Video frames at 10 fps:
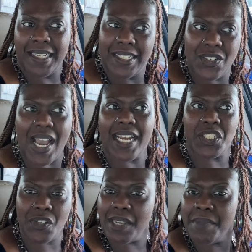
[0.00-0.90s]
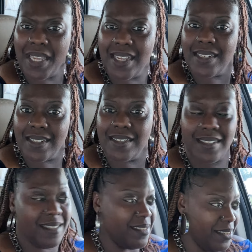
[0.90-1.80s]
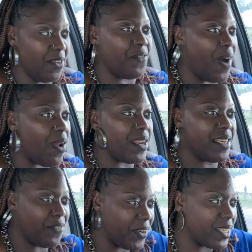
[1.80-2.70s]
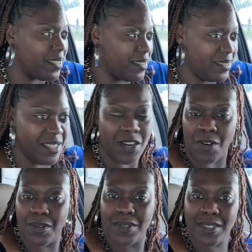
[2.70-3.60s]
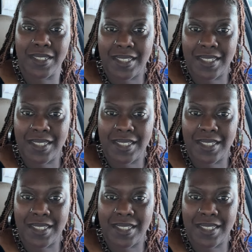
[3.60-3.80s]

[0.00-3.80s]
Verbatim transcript: Trying to trick me into the falling for the, you know,